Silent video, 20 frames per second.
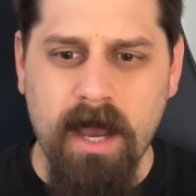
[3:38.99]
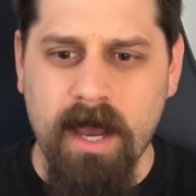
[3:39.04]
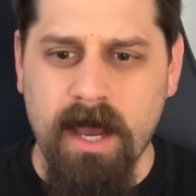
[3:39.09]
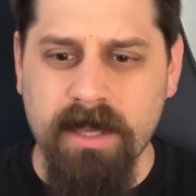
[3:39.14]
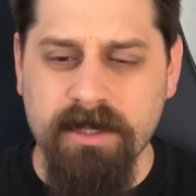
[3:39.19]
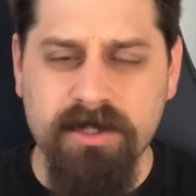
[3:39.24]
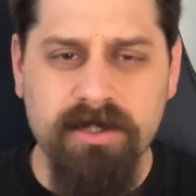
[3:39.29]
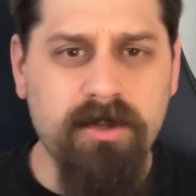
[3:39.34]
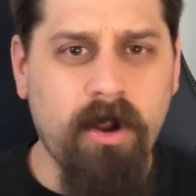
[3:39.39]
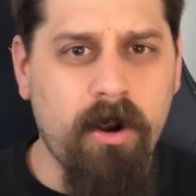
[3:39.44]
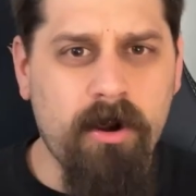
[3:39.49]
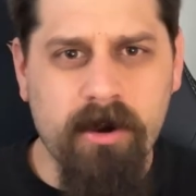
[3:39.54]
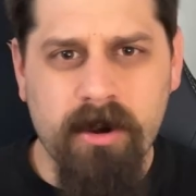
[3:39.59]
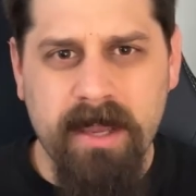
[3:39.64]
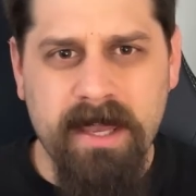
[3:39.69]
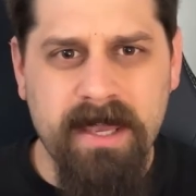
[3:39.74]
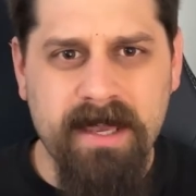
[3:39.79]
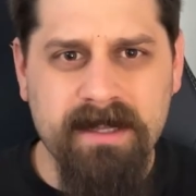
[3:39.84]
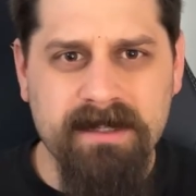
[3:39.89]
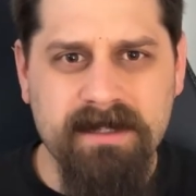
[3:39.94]
starter
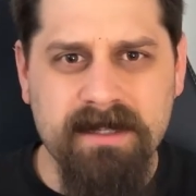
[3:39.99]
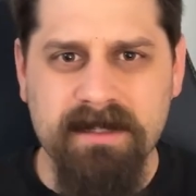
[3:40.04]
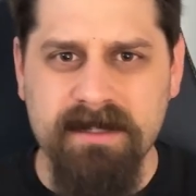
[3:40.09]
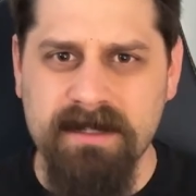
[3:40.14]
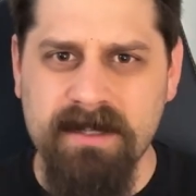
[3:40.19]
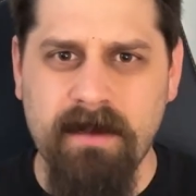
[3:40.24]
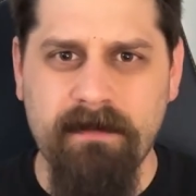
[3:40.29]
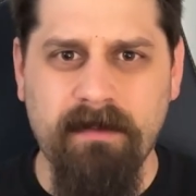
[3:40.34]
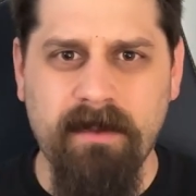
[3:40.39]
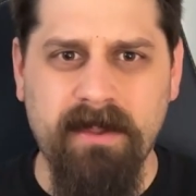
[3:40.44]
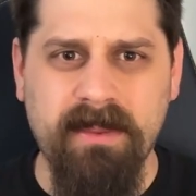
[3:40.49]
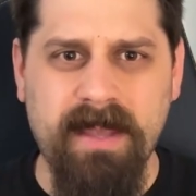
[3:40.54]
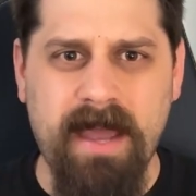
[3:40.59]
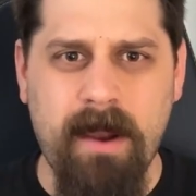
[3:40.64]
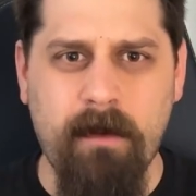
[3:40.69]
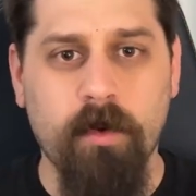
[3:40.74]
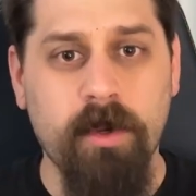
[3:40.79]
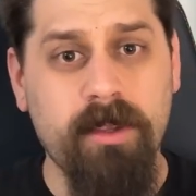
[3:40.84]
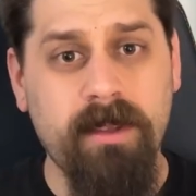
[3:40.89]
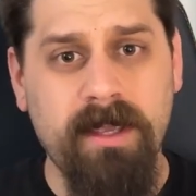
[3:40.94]
kits and stuff like that
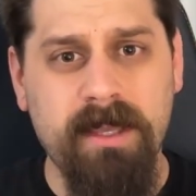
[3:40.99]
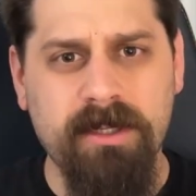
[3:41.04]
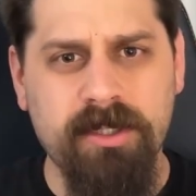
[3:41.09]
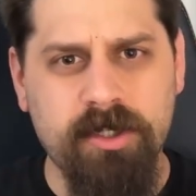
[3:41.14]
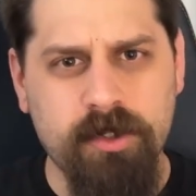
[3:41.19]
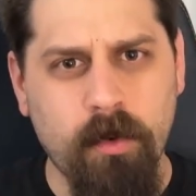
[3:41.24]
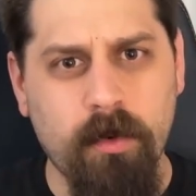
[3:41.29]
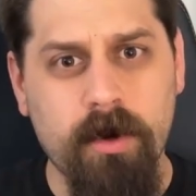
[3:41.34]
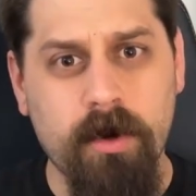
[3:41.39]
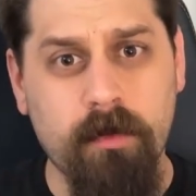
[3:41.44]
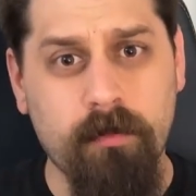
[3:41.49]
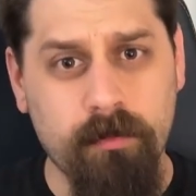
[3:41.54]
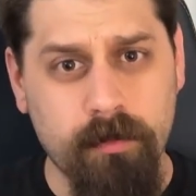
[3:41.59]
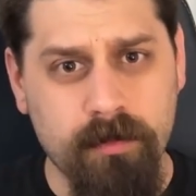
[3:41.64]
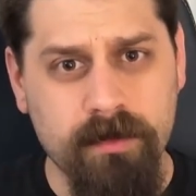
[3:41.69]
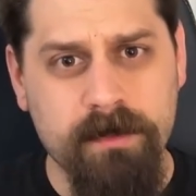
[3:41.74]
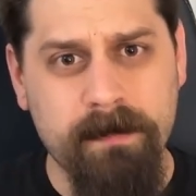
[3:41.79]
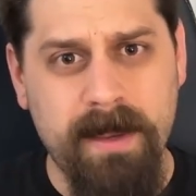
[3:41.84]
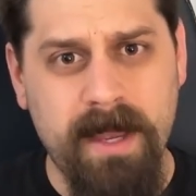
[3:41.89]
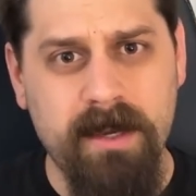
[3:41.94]
where you can get shorter
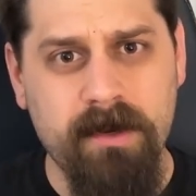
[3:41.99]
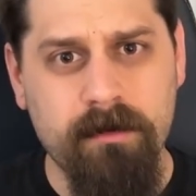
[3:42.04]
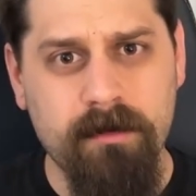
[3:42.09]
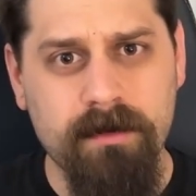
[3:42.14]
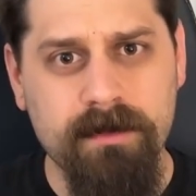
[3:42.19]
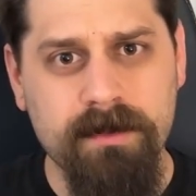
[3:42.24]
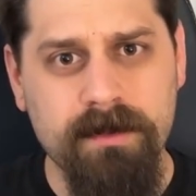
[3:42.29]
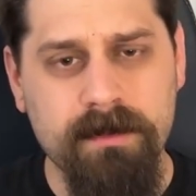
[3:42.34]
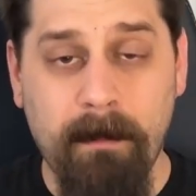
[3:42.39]
rules manuals.